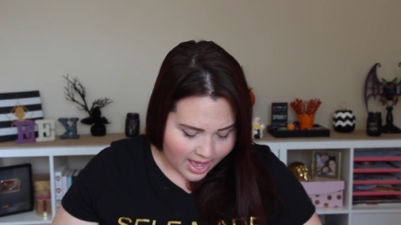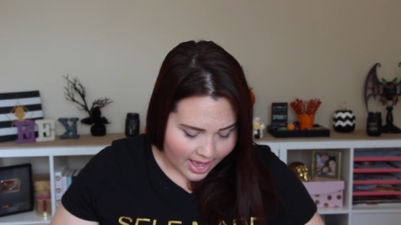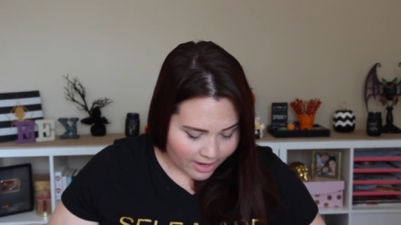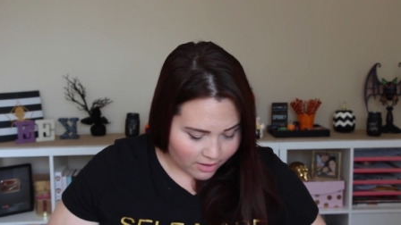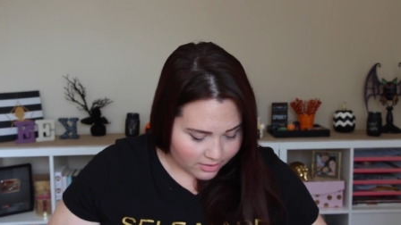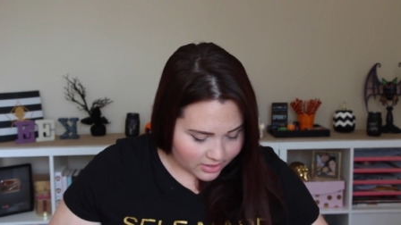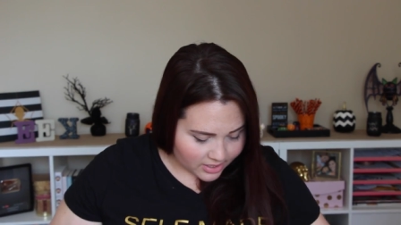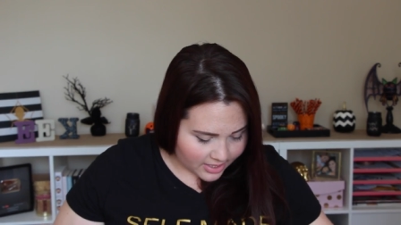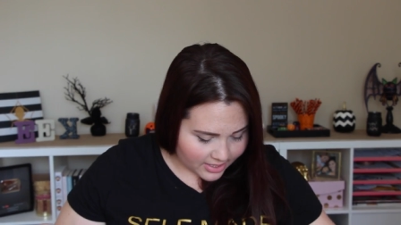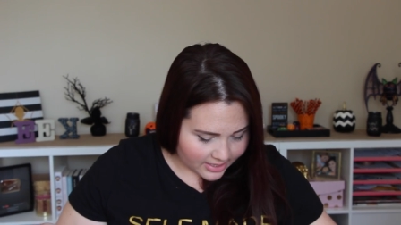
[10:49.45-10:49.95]
I
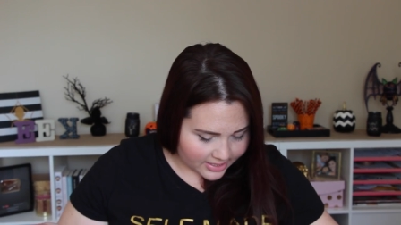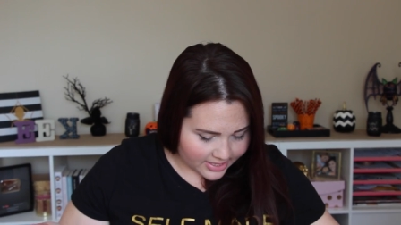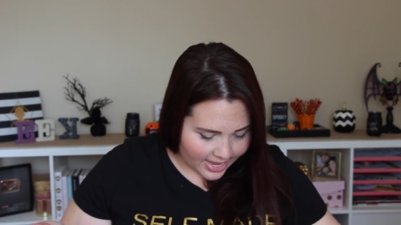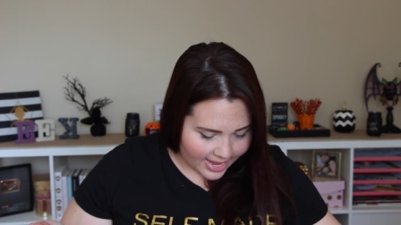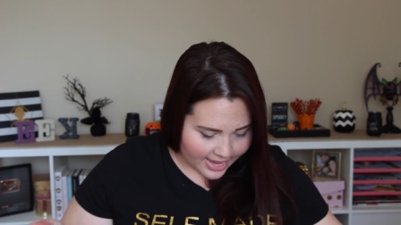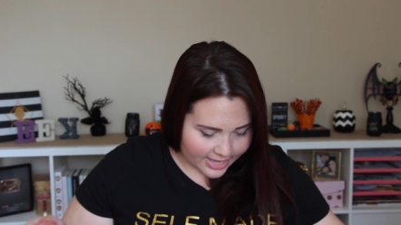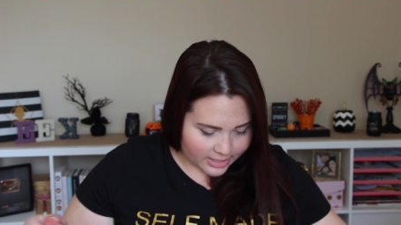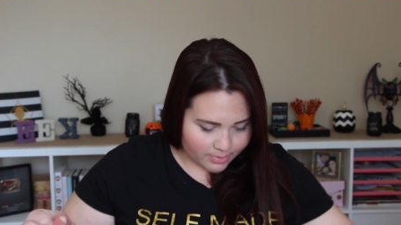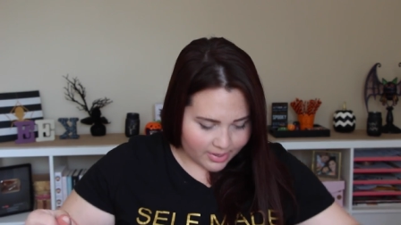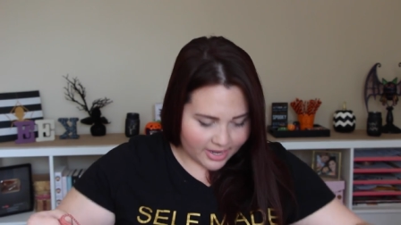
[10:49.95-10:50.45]
don't see the
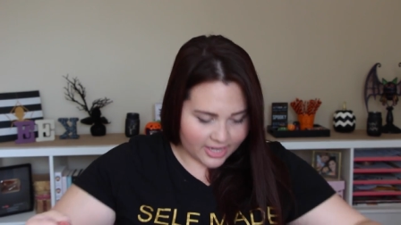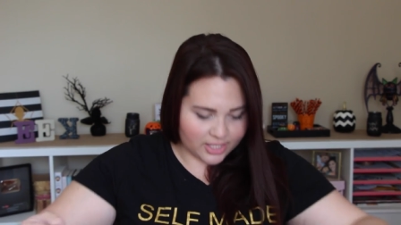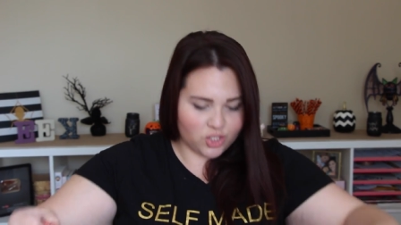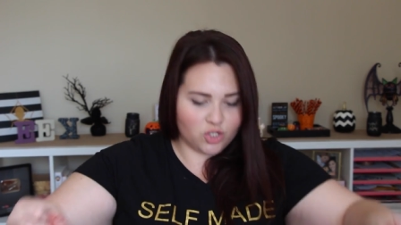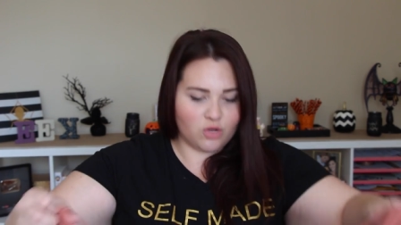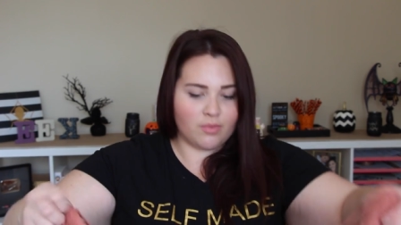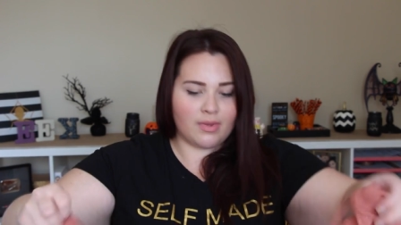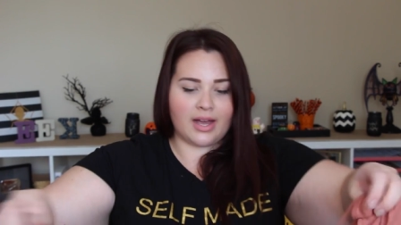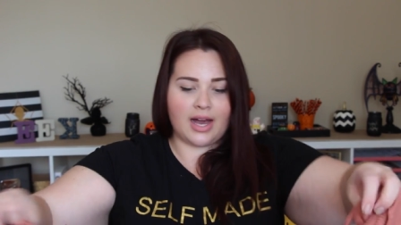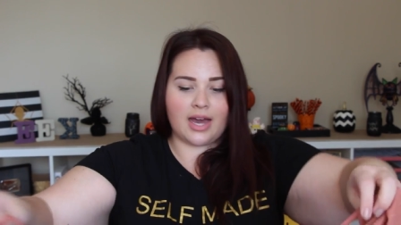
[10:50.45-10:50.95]
size, but I
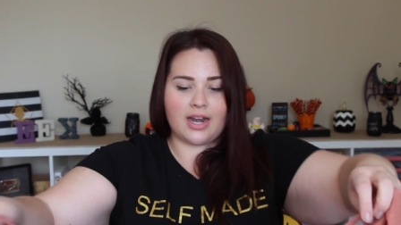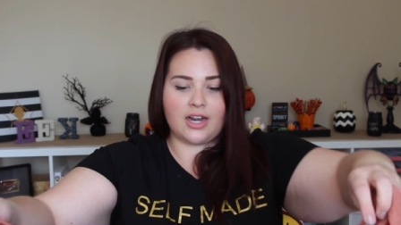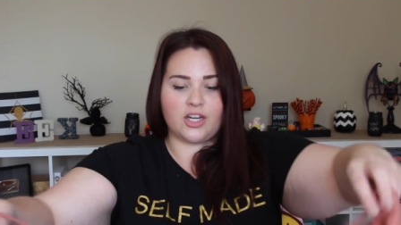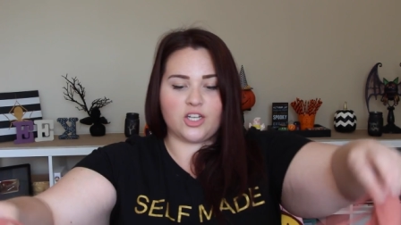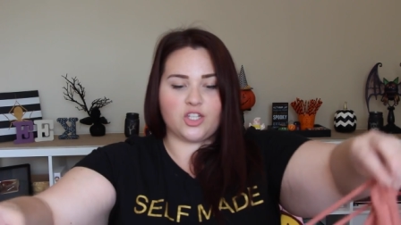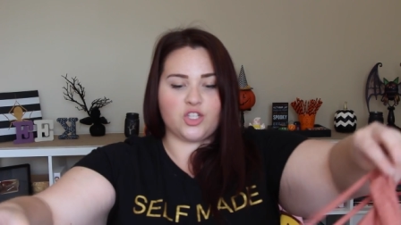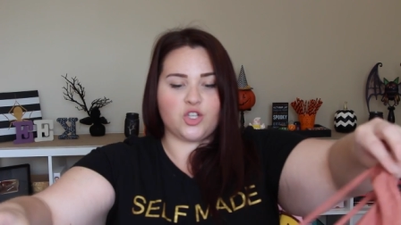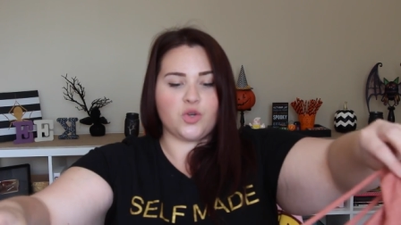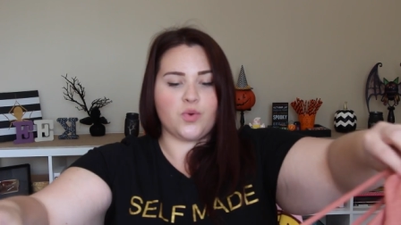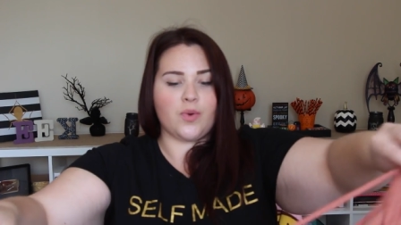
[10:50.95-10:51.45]
assume I got it
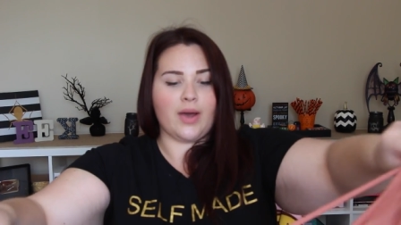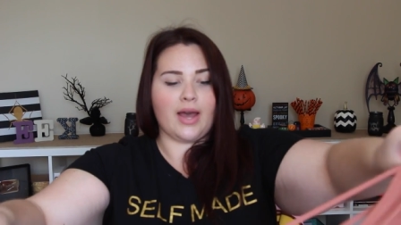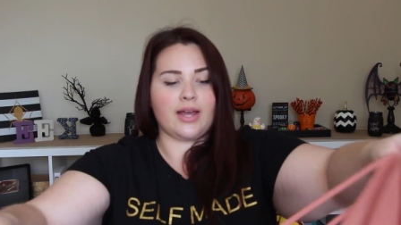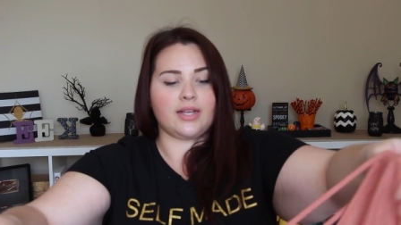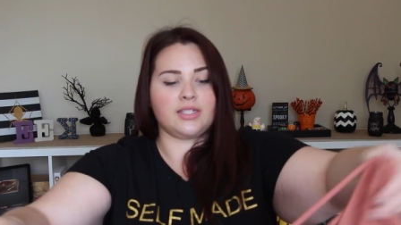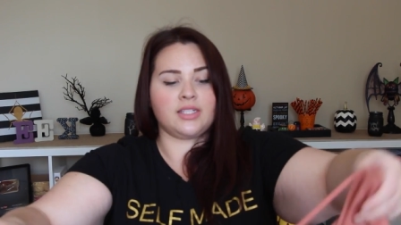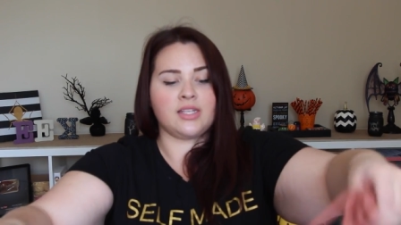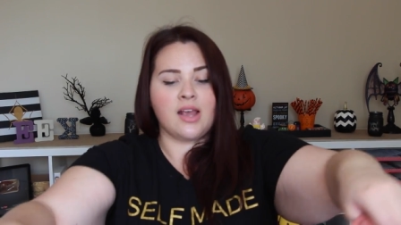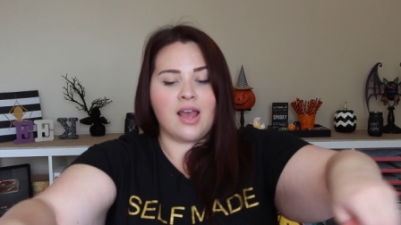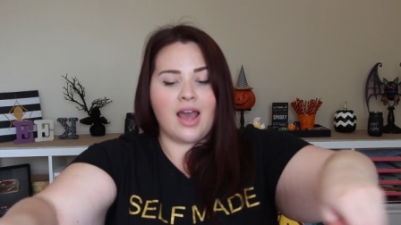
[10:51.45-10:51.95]
in a
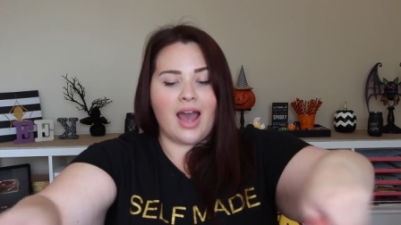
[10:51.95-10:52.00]
2X.